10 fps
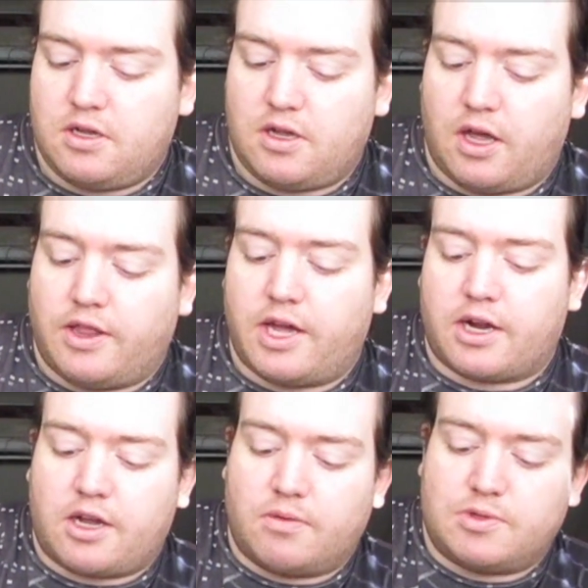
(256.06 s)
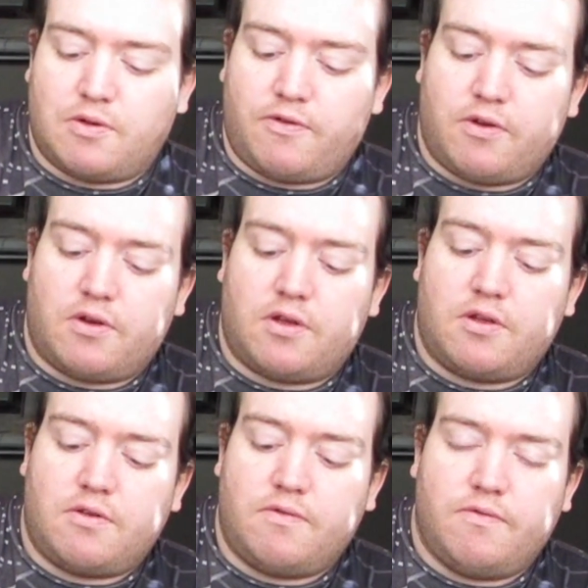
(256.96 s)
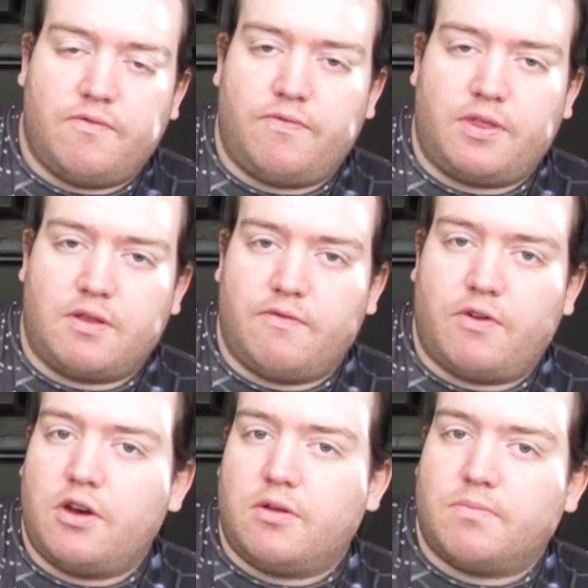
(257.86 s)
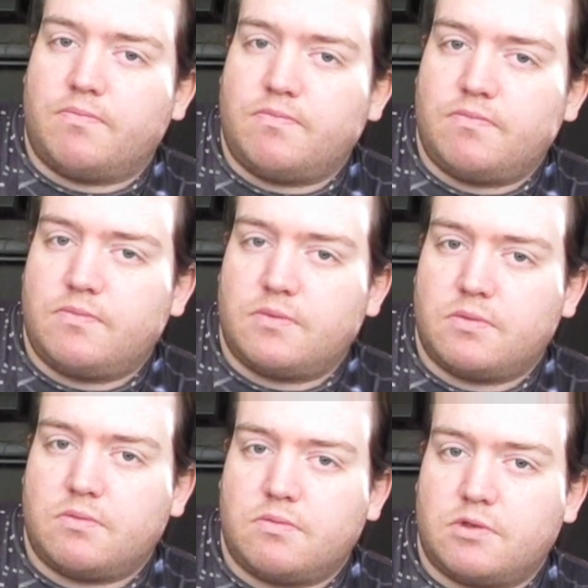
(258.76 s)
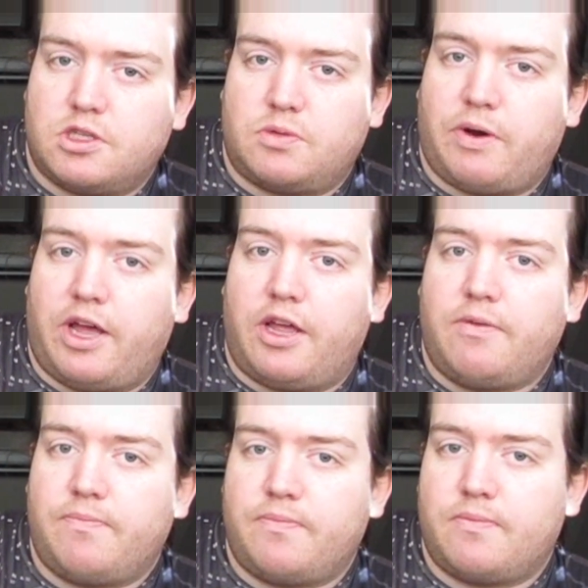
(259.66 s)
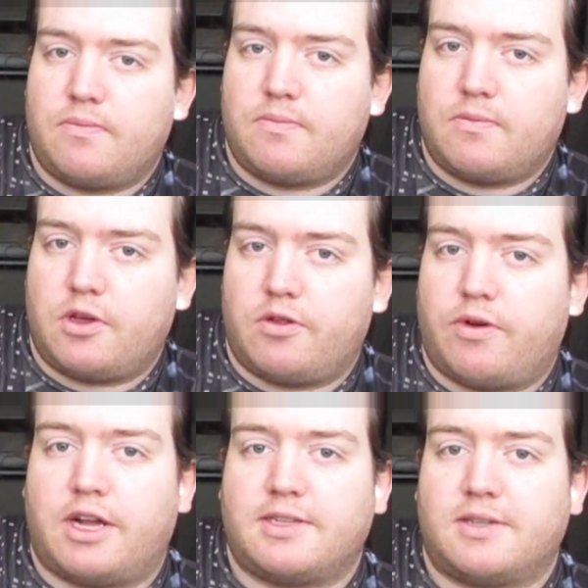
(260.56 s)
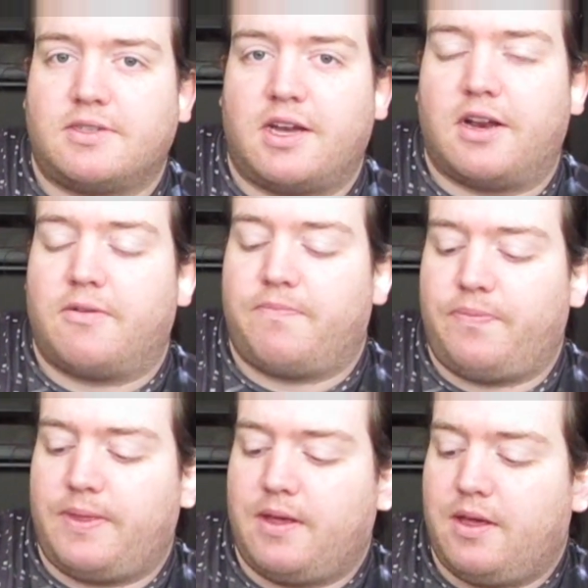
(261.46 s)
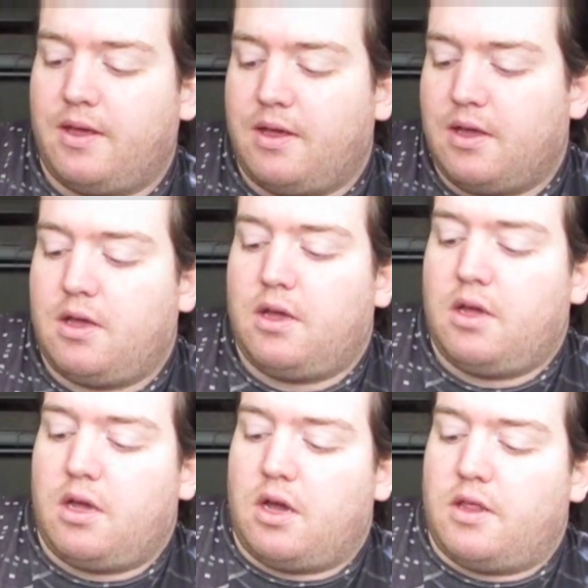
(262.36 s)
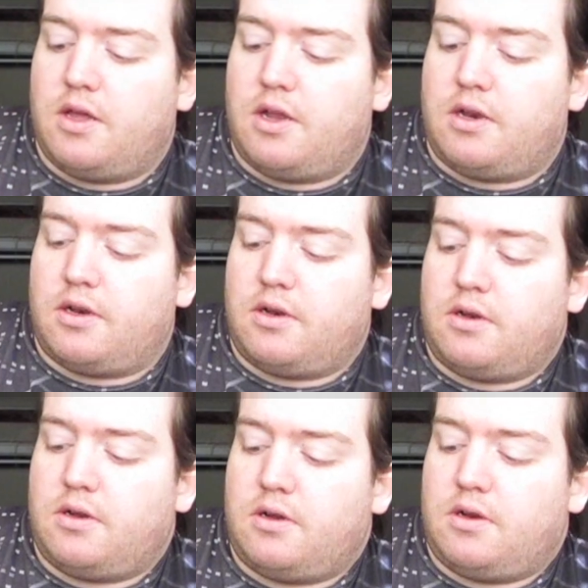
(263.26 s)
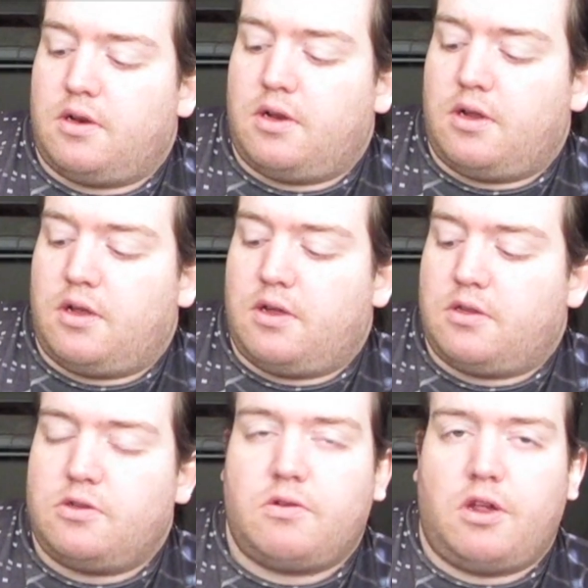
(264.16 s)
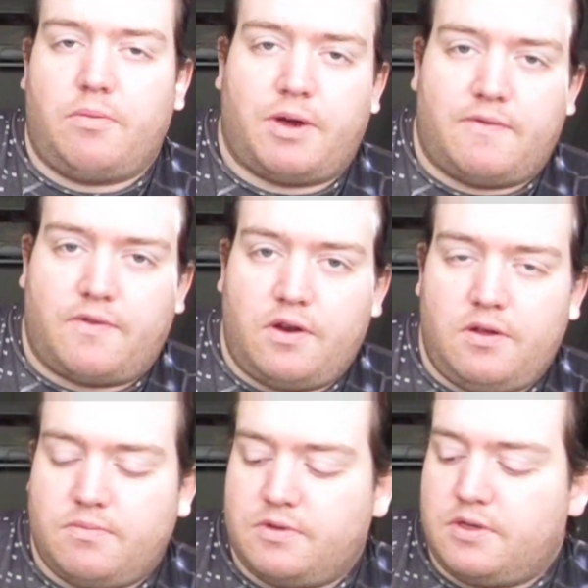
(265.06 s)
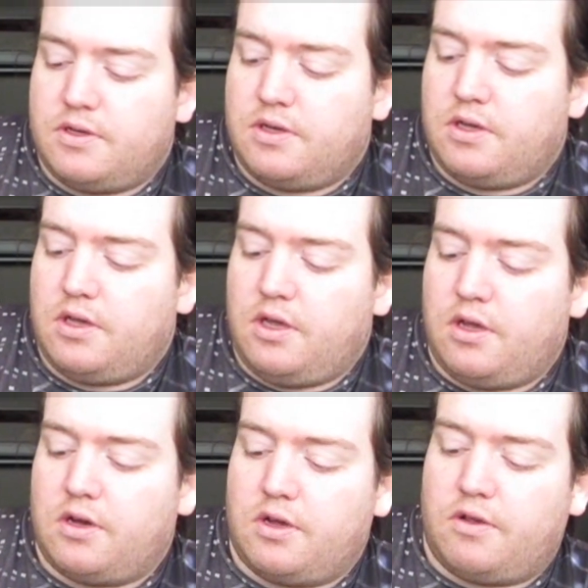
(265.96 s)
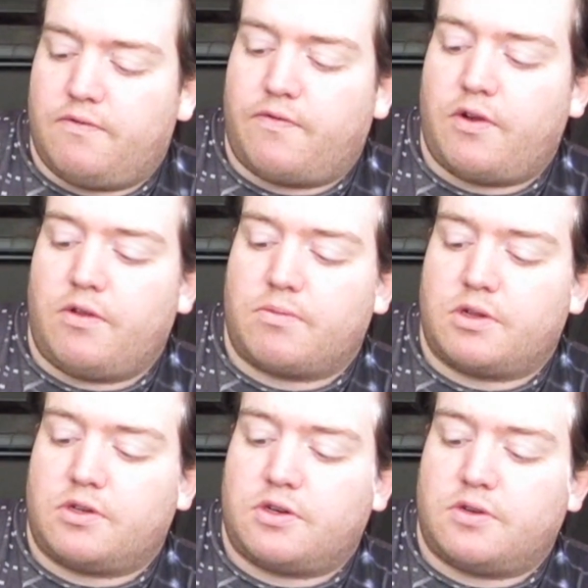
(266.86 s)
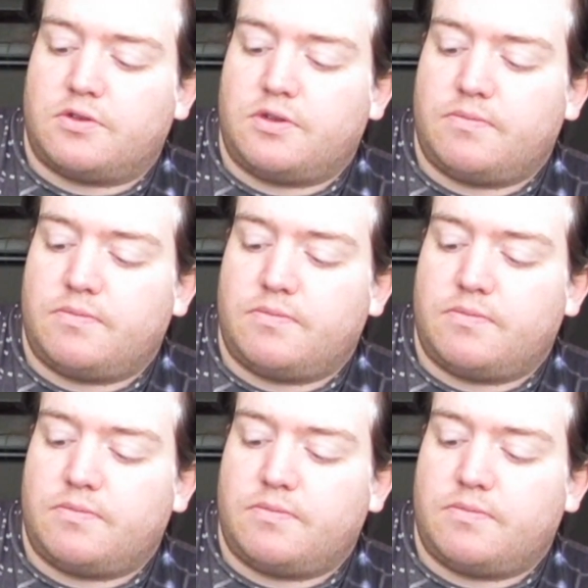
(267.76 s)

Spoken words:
And that comes off your volume display on the right hand side. And then talking about volumes, you've got your volume controls.